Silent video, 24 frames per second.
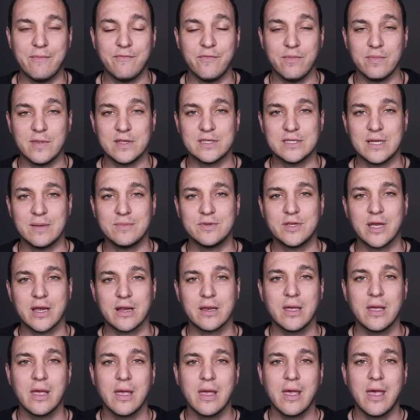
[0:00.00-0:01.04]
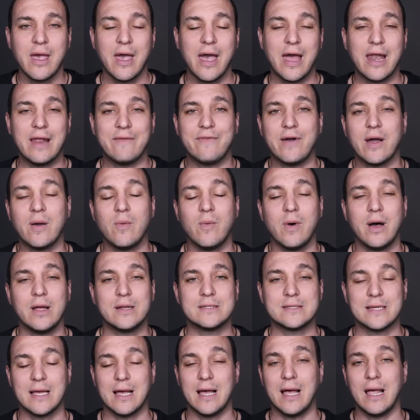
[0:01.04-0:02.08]
I am from the subject. And if I
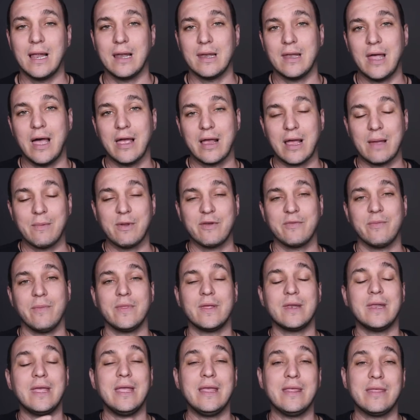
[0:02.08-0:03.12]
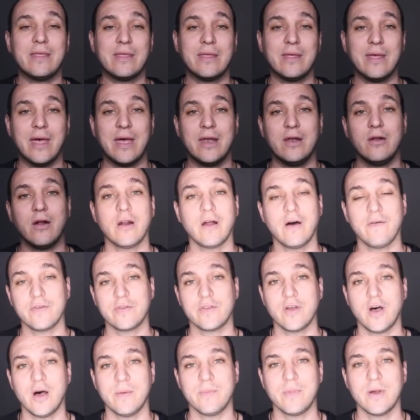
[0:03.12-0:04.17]
want light coming from underneath and not off
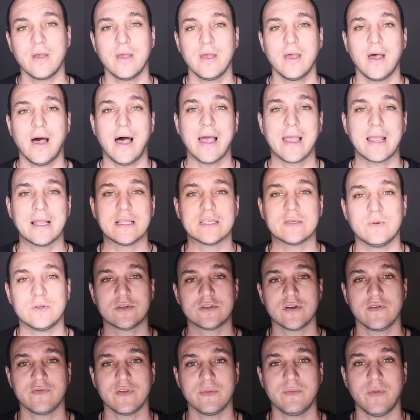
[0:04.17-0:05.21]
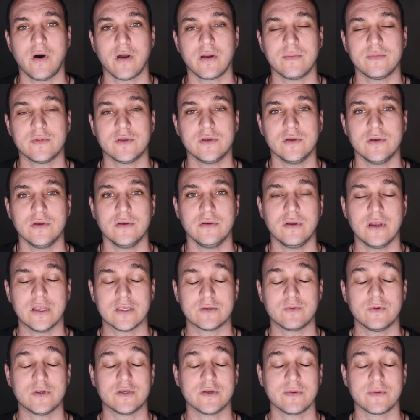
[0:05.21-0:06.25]
the top, I can switch off
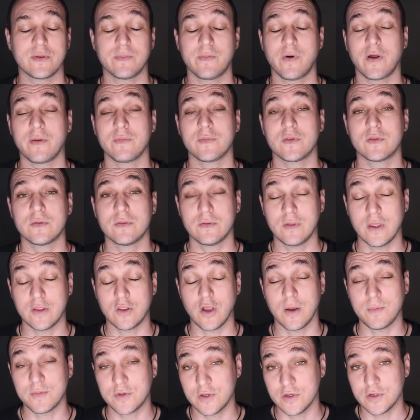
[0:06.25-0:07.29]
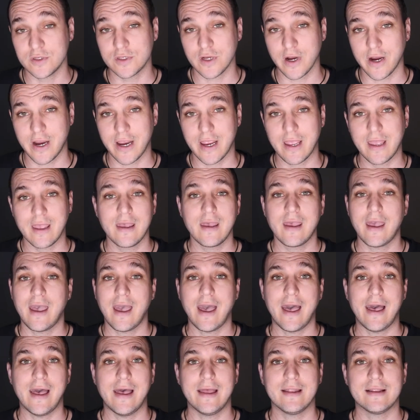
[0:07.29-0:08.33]
the the top two, sorry,
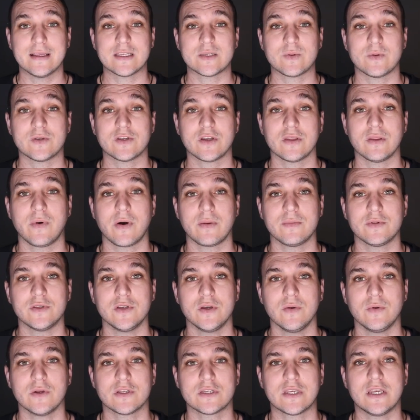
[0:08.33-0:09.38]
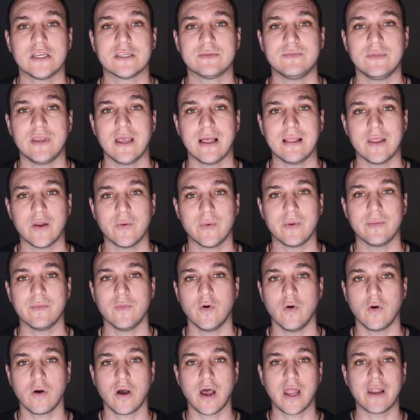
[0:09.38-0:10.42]
and just switch on the bottom two, which gives me a little bit
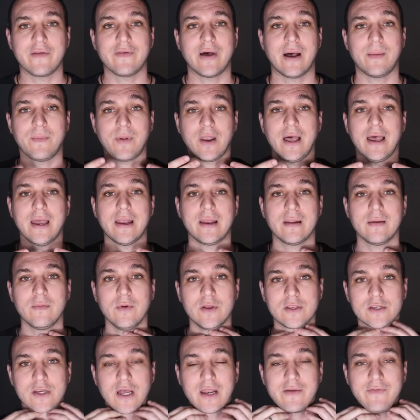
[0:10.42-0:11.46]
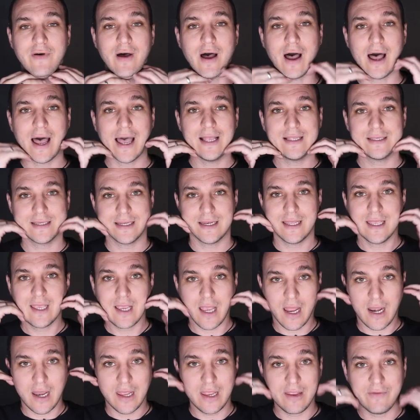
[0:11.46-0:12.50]
more kind of uplight, which kind of hides any
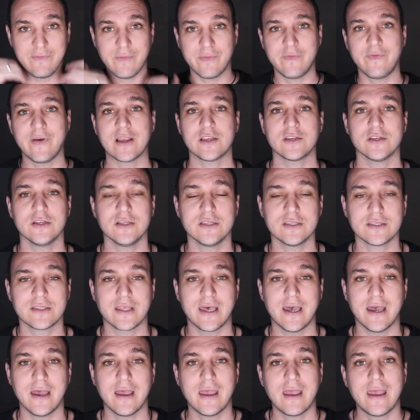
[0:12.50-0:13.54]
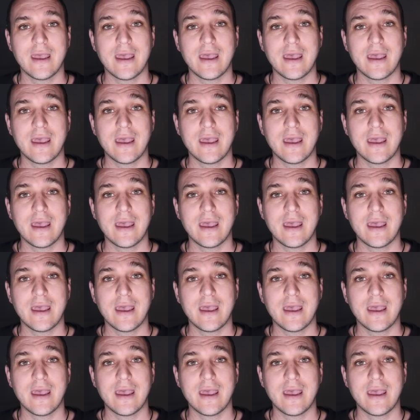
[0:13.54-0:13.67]
kind of imperfections there.